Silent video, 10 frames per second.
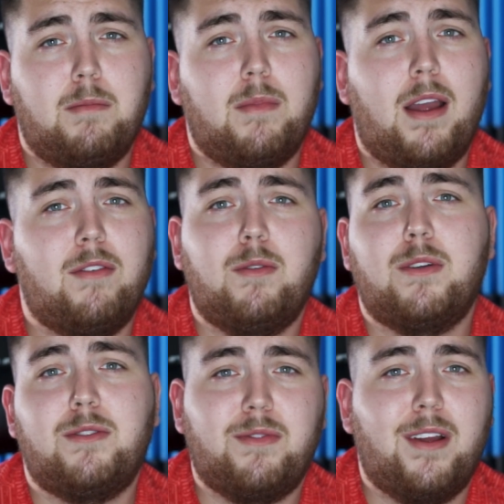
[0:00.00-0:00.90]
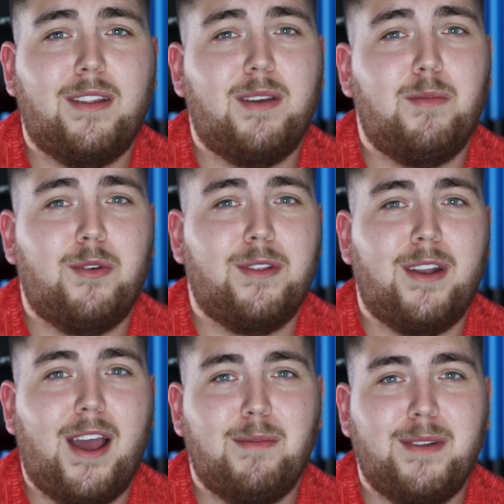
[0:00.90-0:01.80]
everyone's friendly and more than
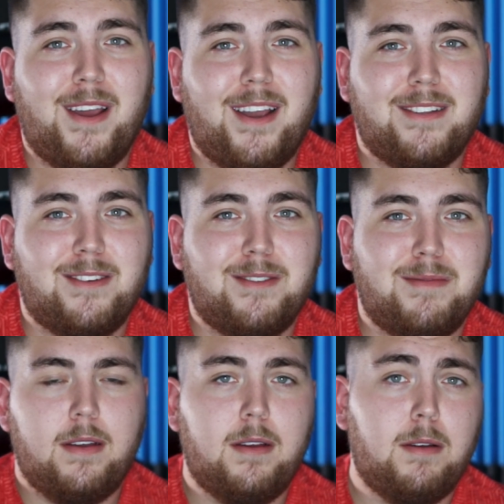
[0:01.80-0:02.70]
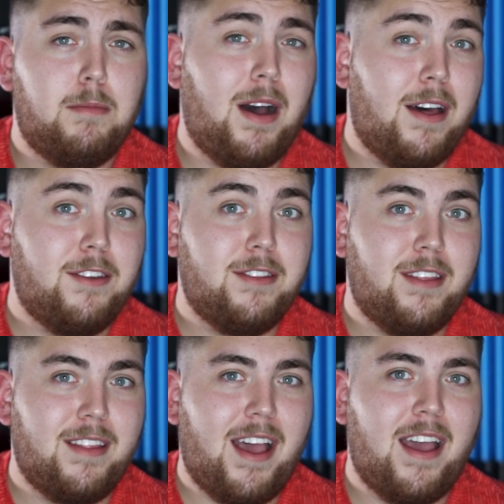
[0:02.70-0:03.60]
happy to answer them. But other
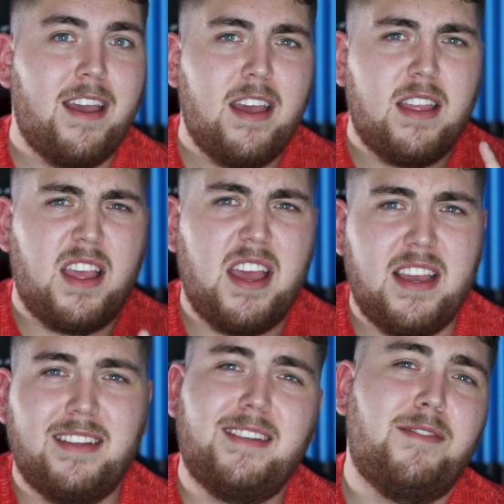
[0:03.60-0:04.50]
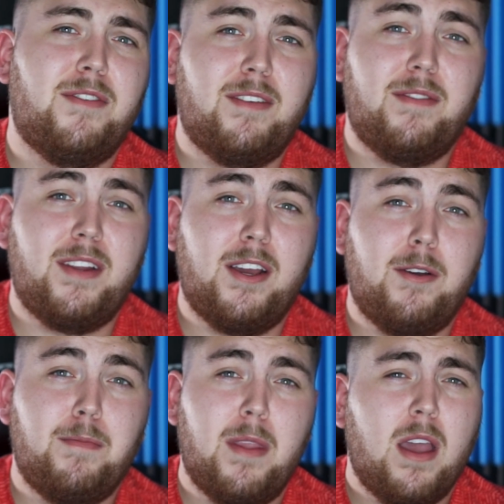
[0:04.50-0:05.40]
than that, that is it for the
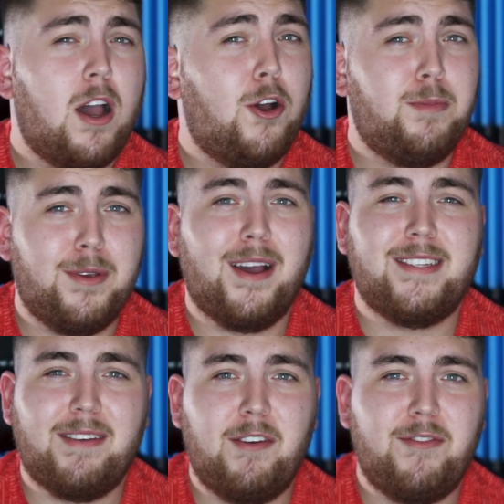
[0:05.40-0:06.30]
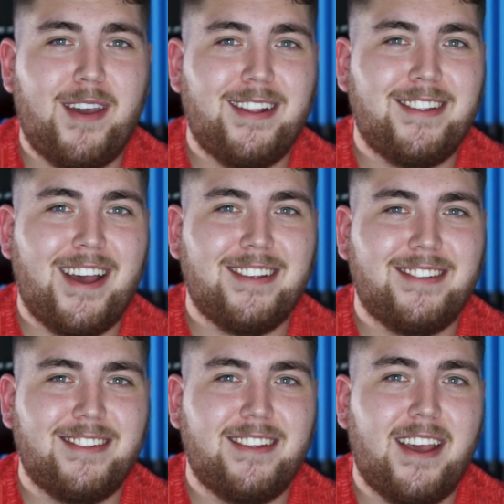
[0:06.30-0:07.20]
video. I hope you guys have a
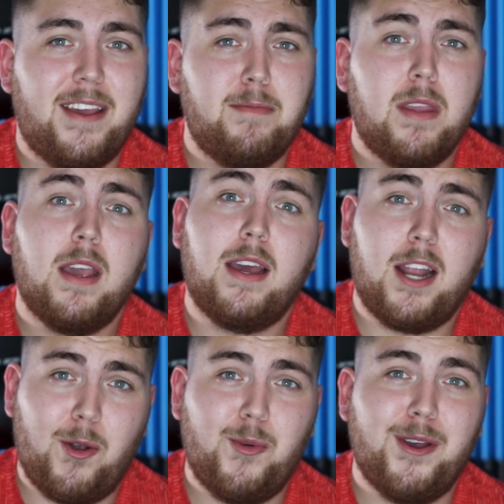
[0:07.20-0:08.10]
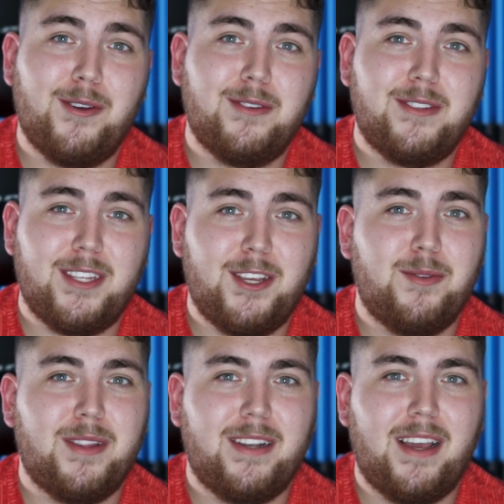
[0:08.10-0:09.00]
fantastic day, and I will see you
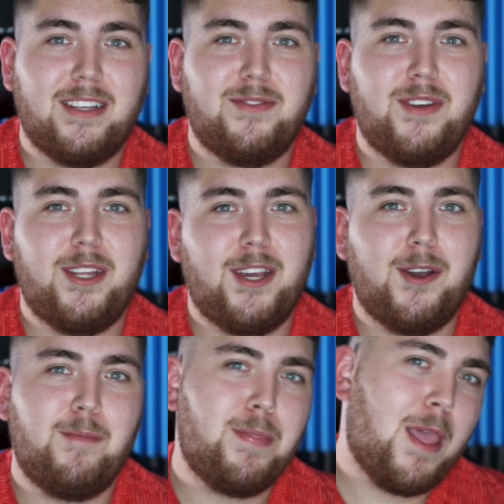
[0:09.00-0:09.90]
in the next video.